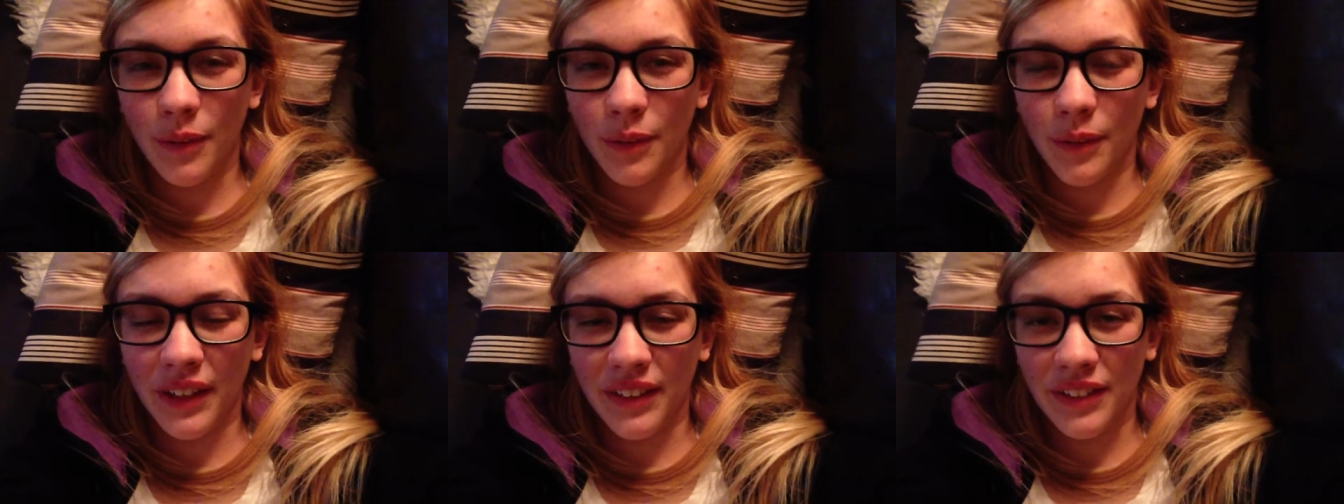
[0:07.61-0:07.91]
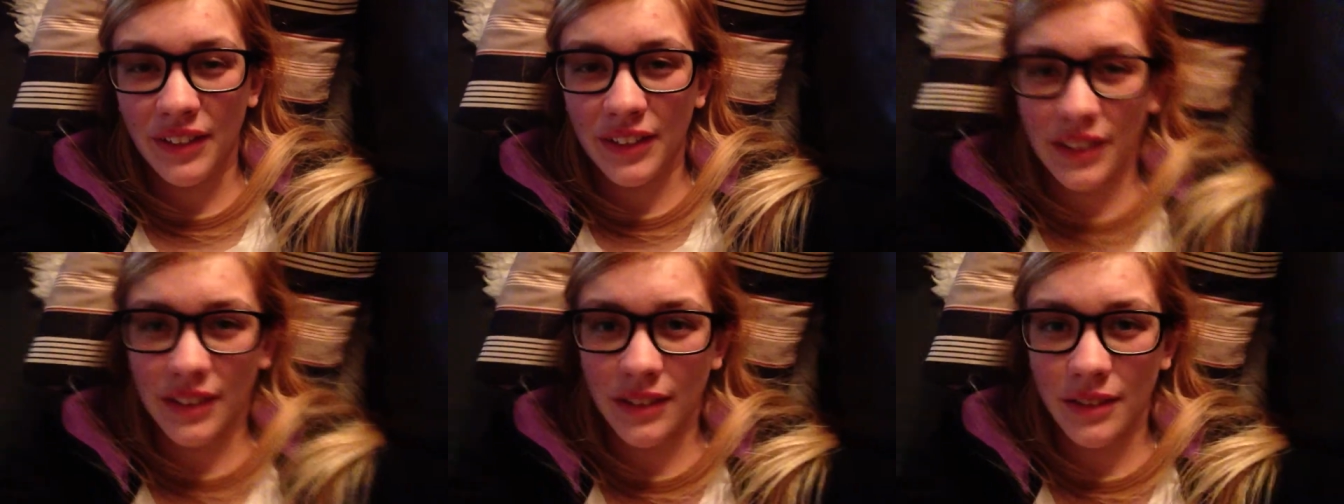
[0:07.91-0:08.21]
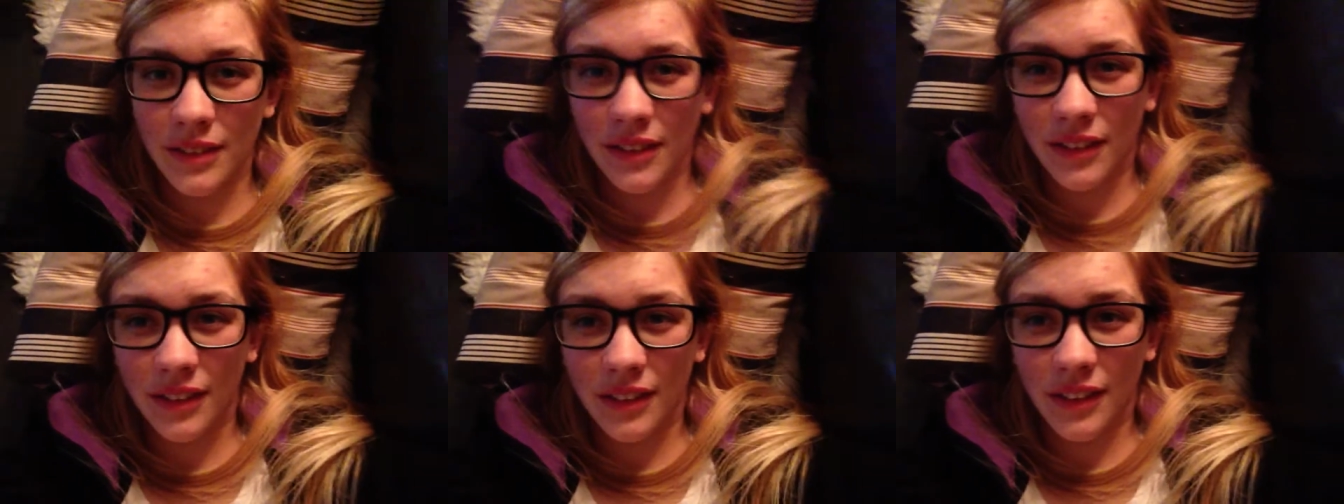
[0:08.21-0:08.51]
We had
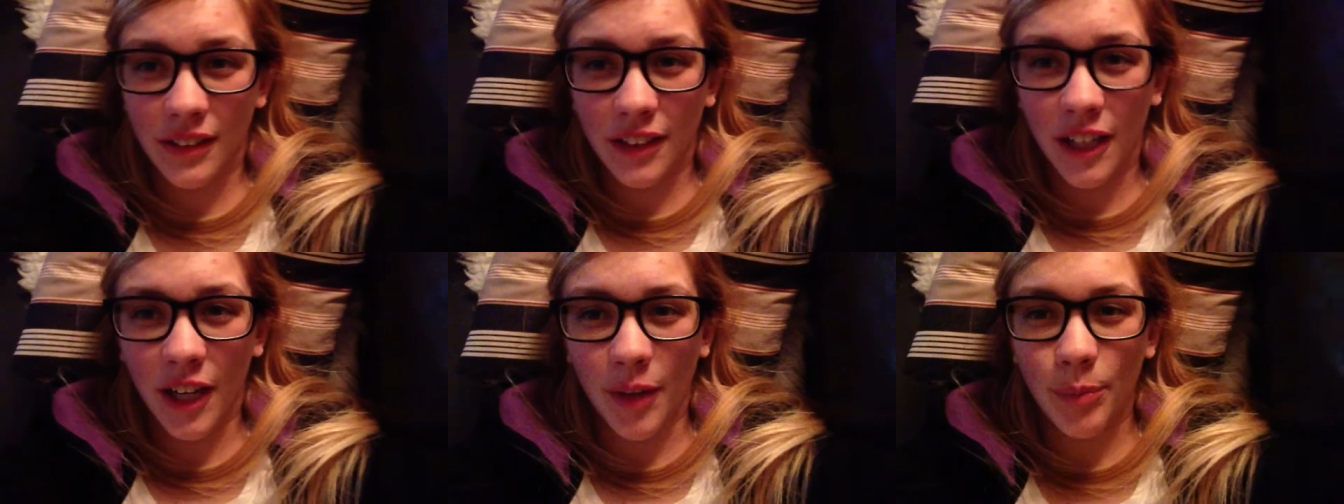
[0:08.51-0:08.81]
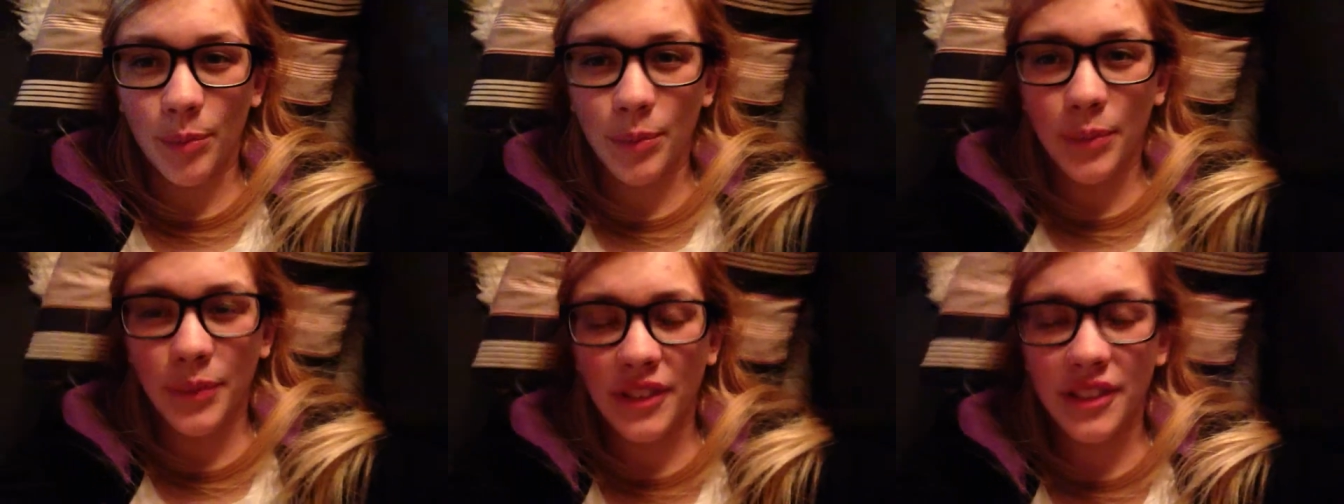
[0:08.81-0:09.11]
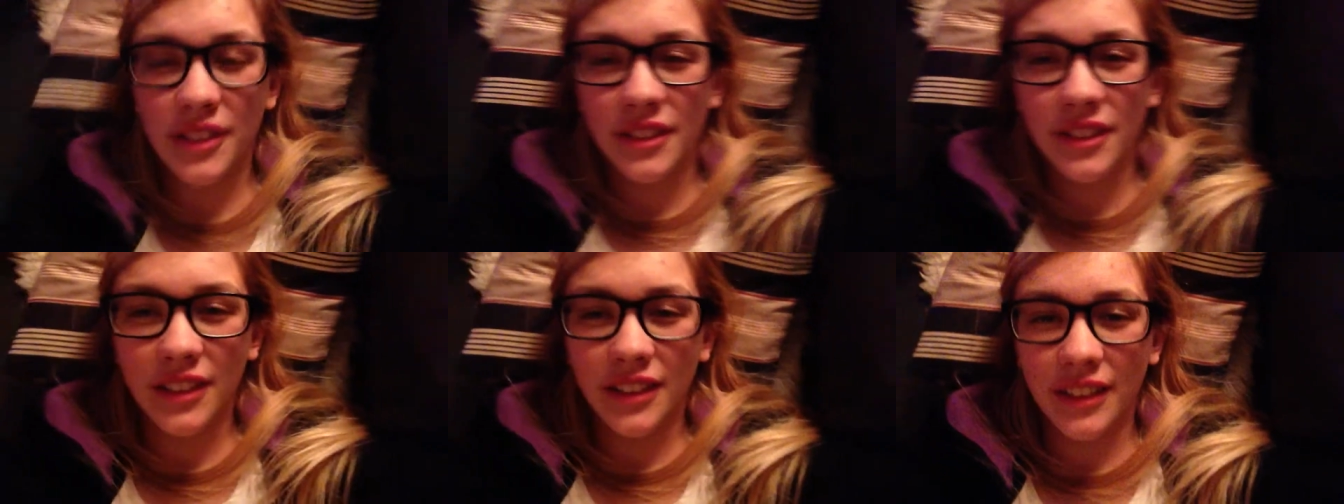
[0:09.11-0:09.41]
this cup,
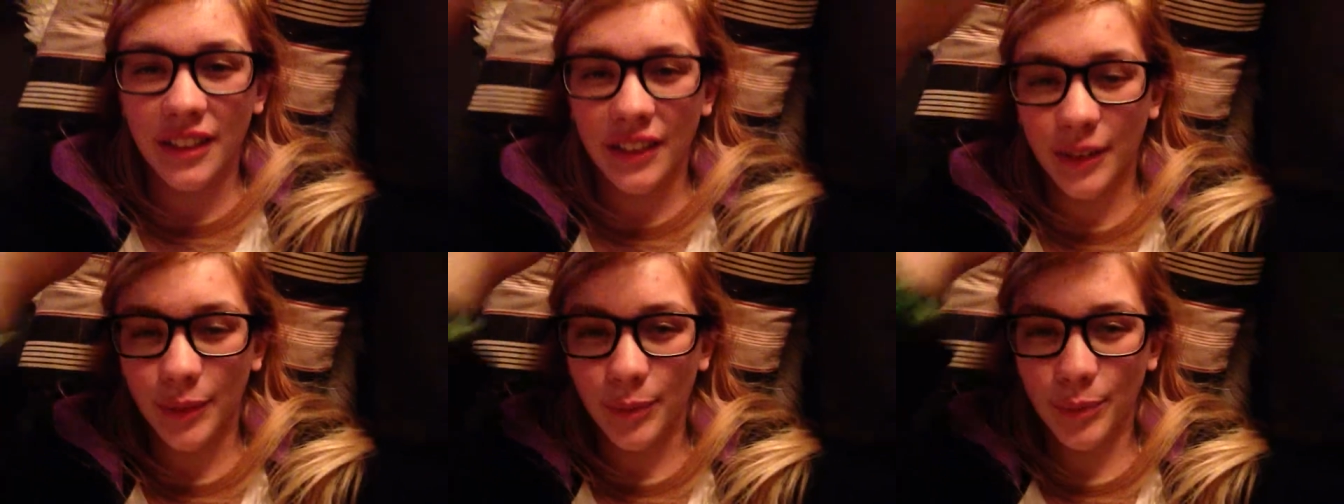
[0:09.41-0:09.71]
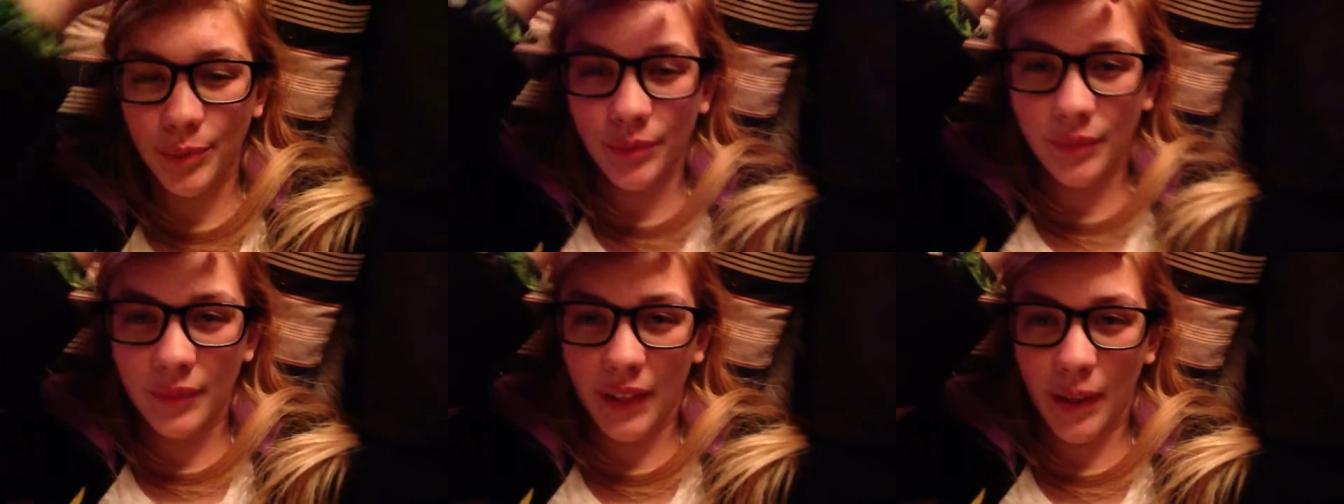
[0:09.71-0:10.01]
um,